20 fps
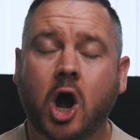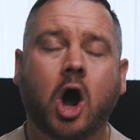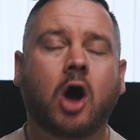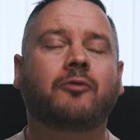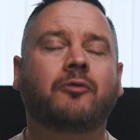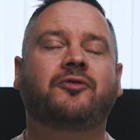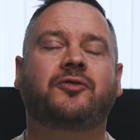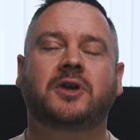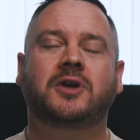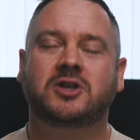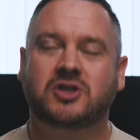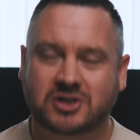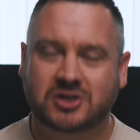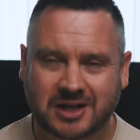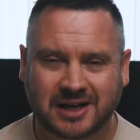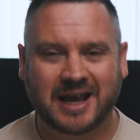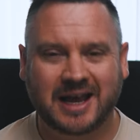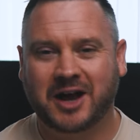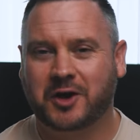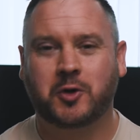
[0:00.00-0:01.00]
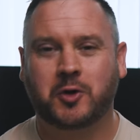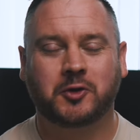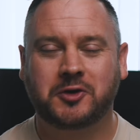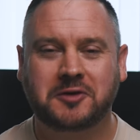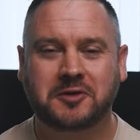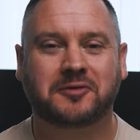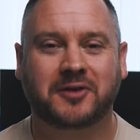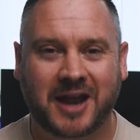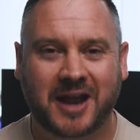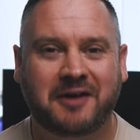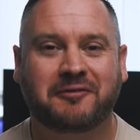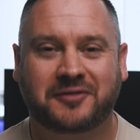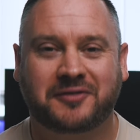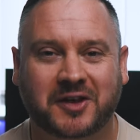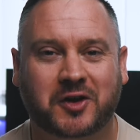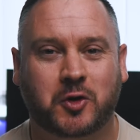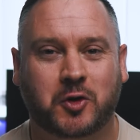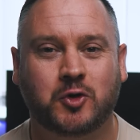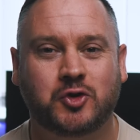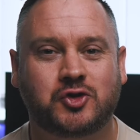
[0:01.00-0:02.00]
Obviously, I couldn't have left the
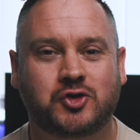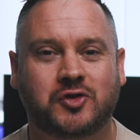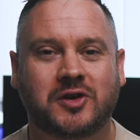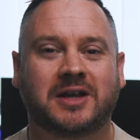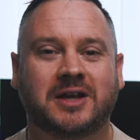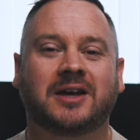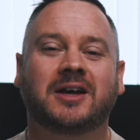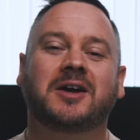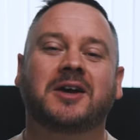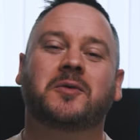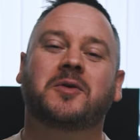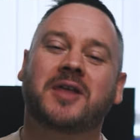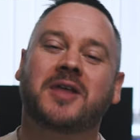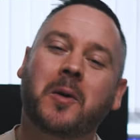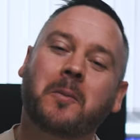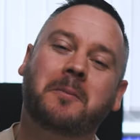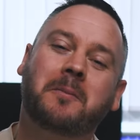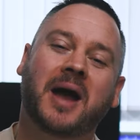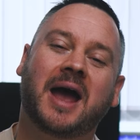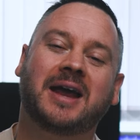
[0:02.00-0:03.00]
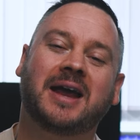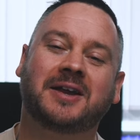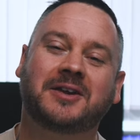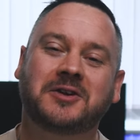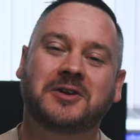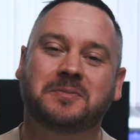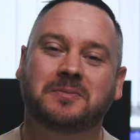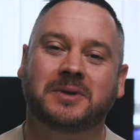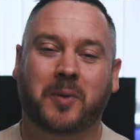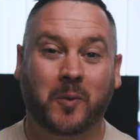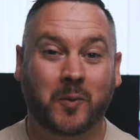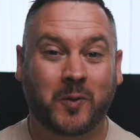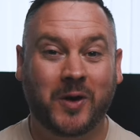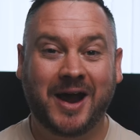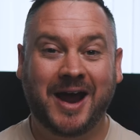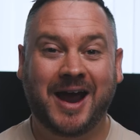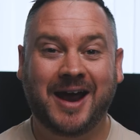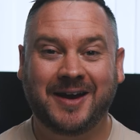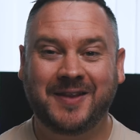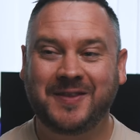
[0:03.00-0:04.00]
country without paying them. But
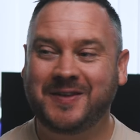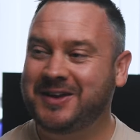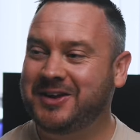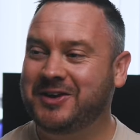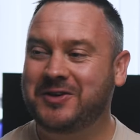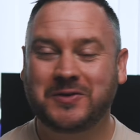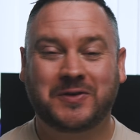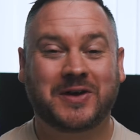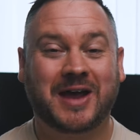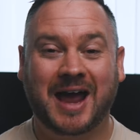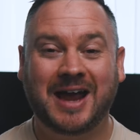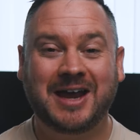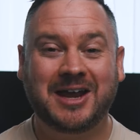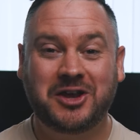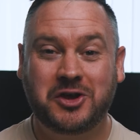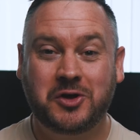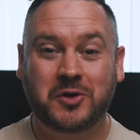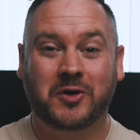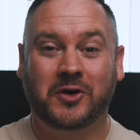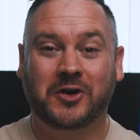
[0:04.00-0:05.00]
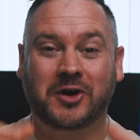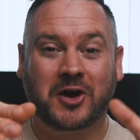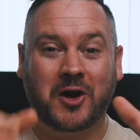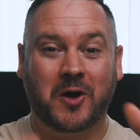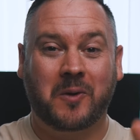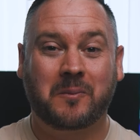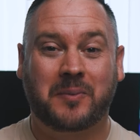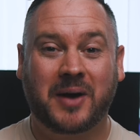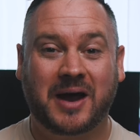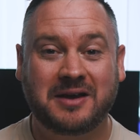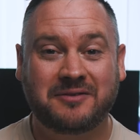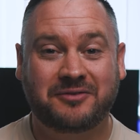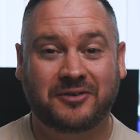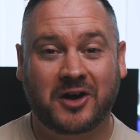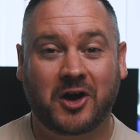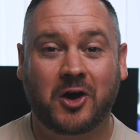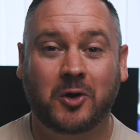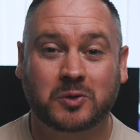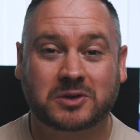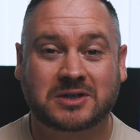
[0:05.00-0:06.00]
where in the UK are you going to go and pay for
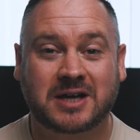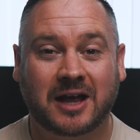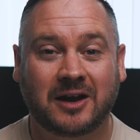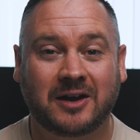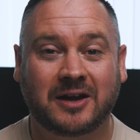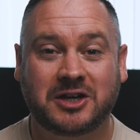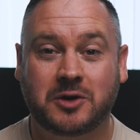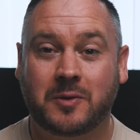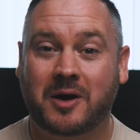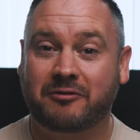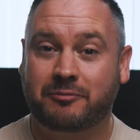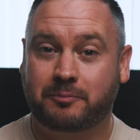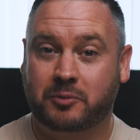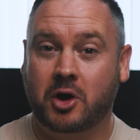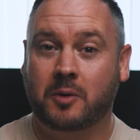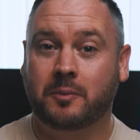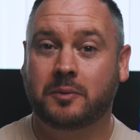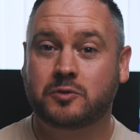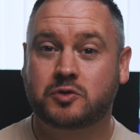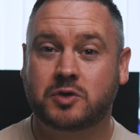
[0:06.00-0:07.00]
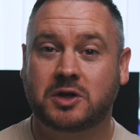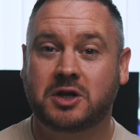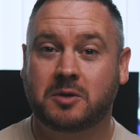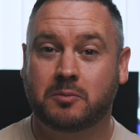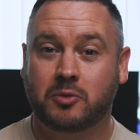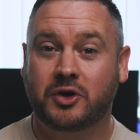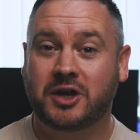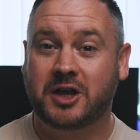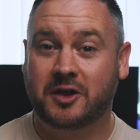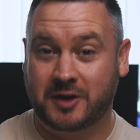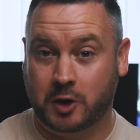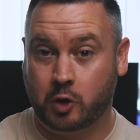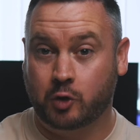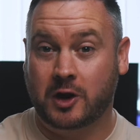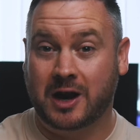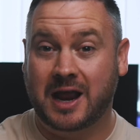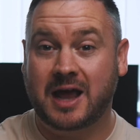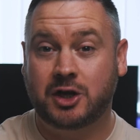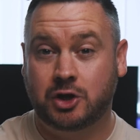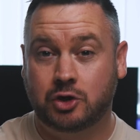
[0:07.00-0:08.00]
a hotel and you have problems with your money? Are they going
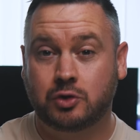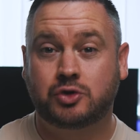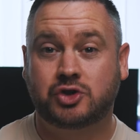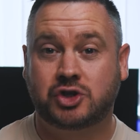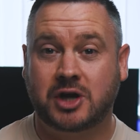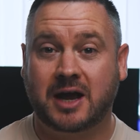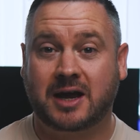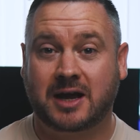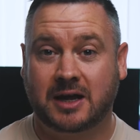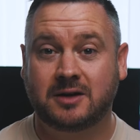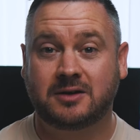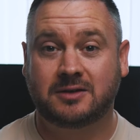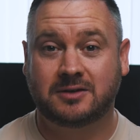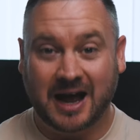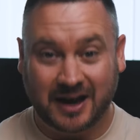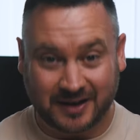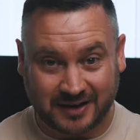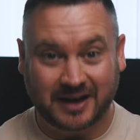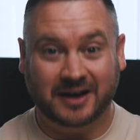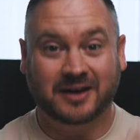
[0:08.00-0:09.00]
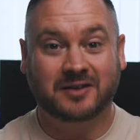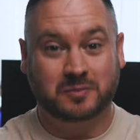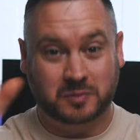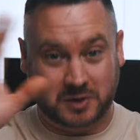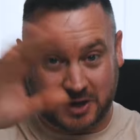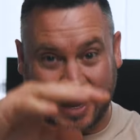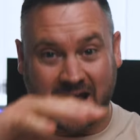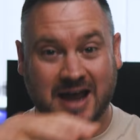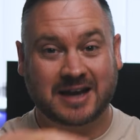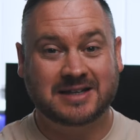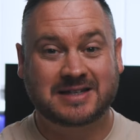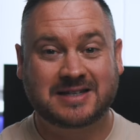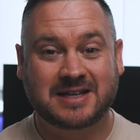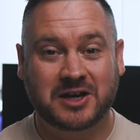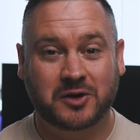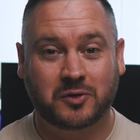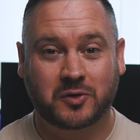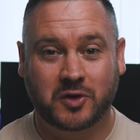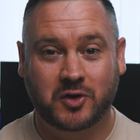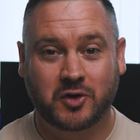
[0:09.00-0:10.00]
to let you check in and then get into
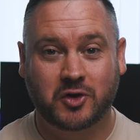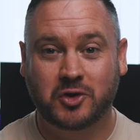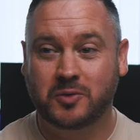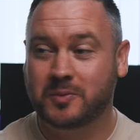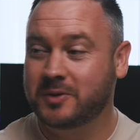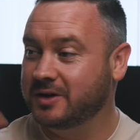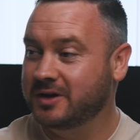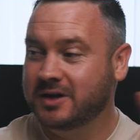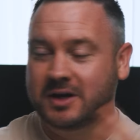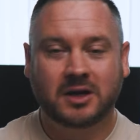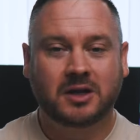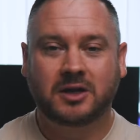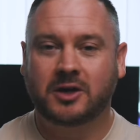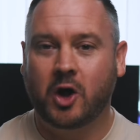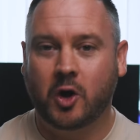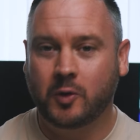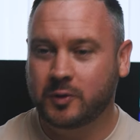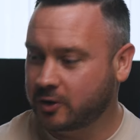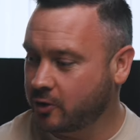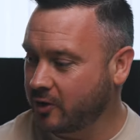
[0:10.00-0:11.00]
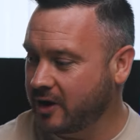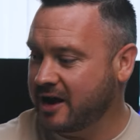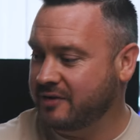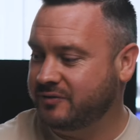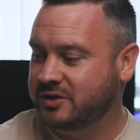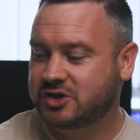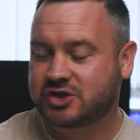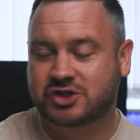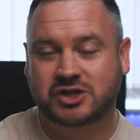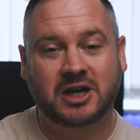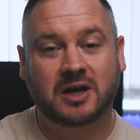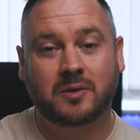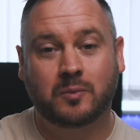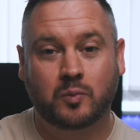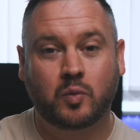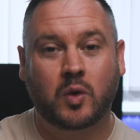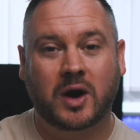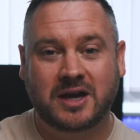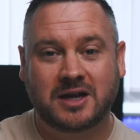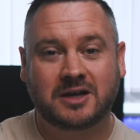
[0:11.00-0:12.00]
your room? And no, they're going to have you
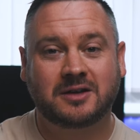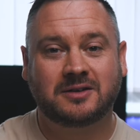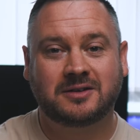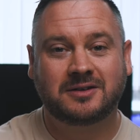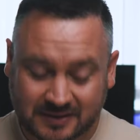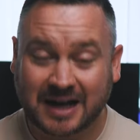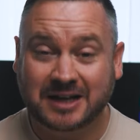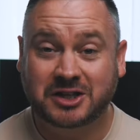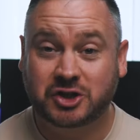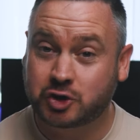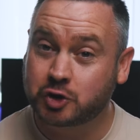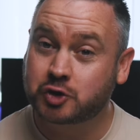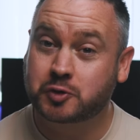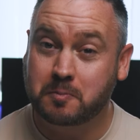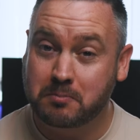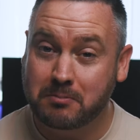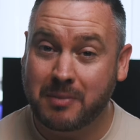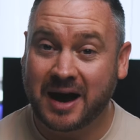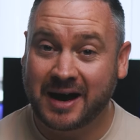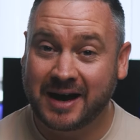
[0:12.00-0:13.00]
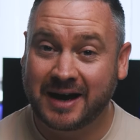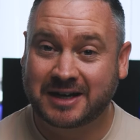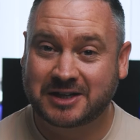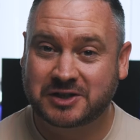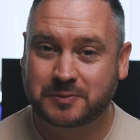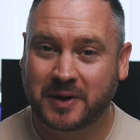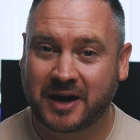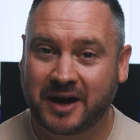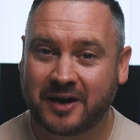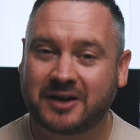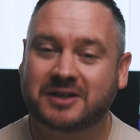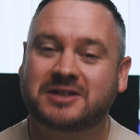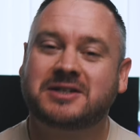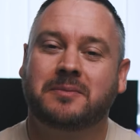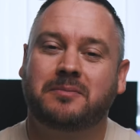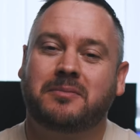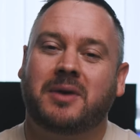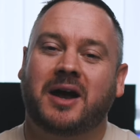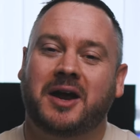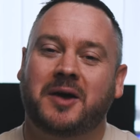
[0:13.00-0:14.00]
sitting waiting. That's just my experience
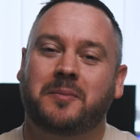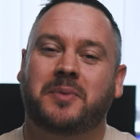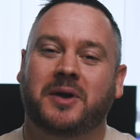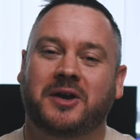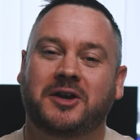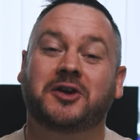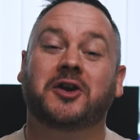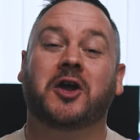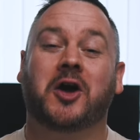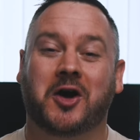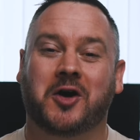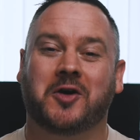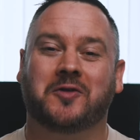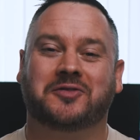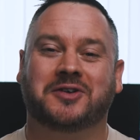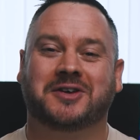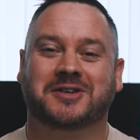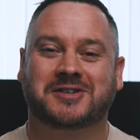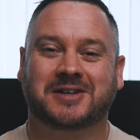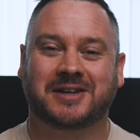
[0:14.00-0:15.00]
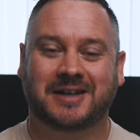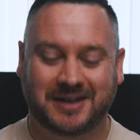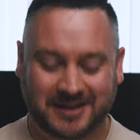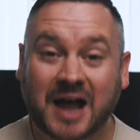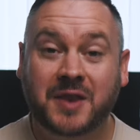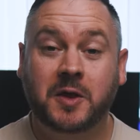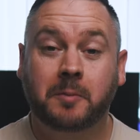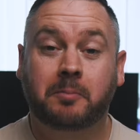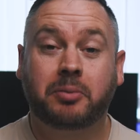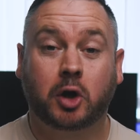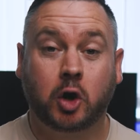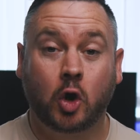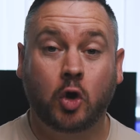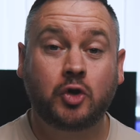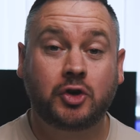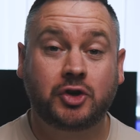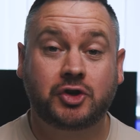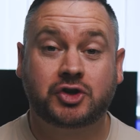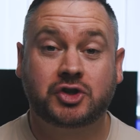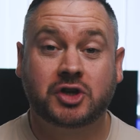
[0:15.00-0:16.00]
and my opinion, obviously. And the
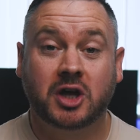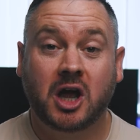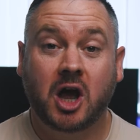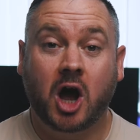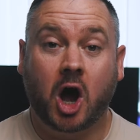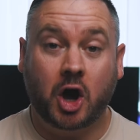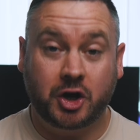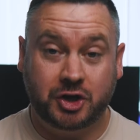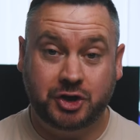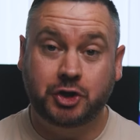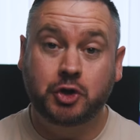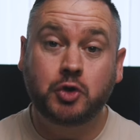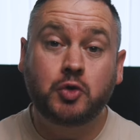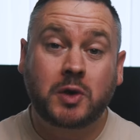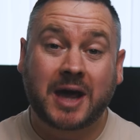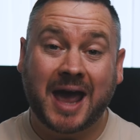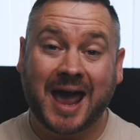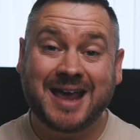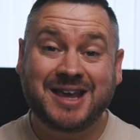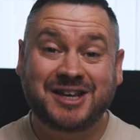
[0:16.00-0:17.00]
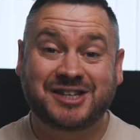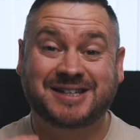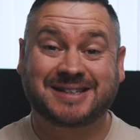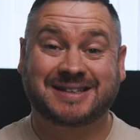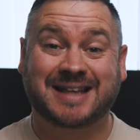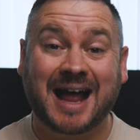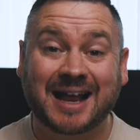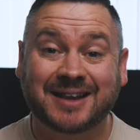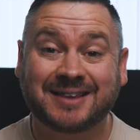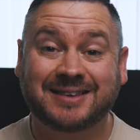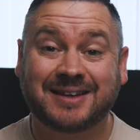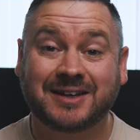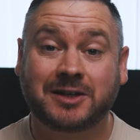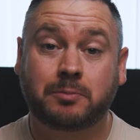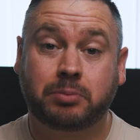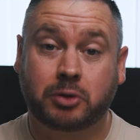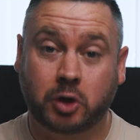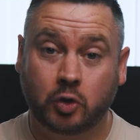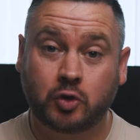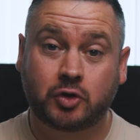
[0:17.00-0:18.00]
plugs are UK standard
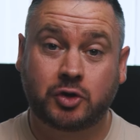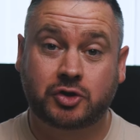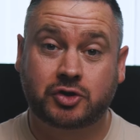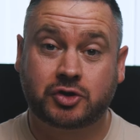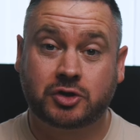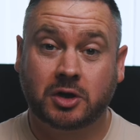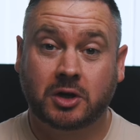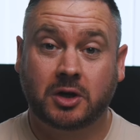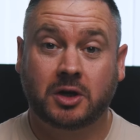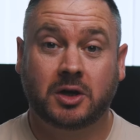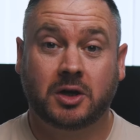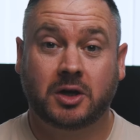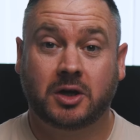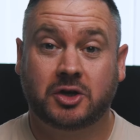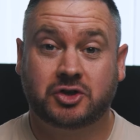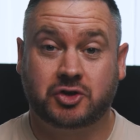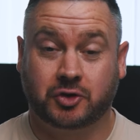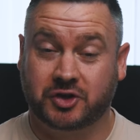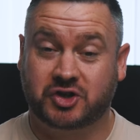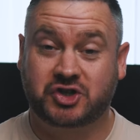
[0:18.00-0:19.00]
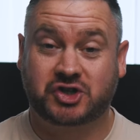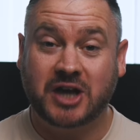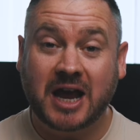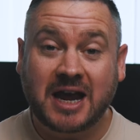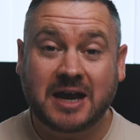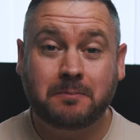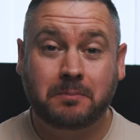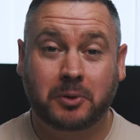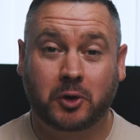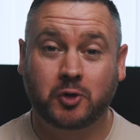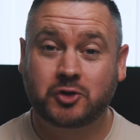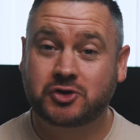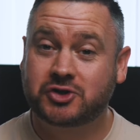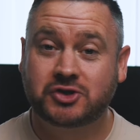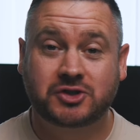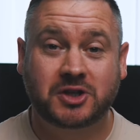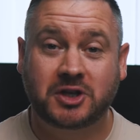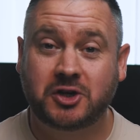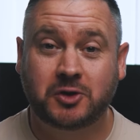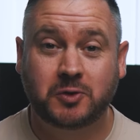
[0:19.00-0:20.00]
plugs. So the same plugs
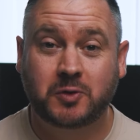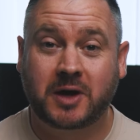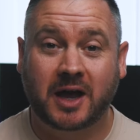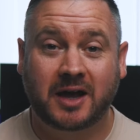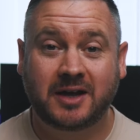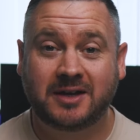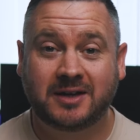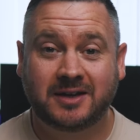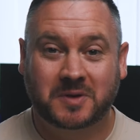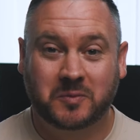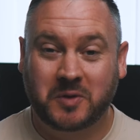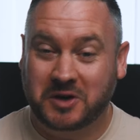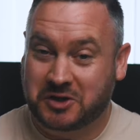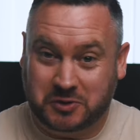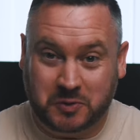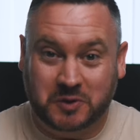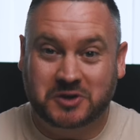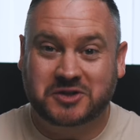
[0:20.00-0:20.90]
as the UK, which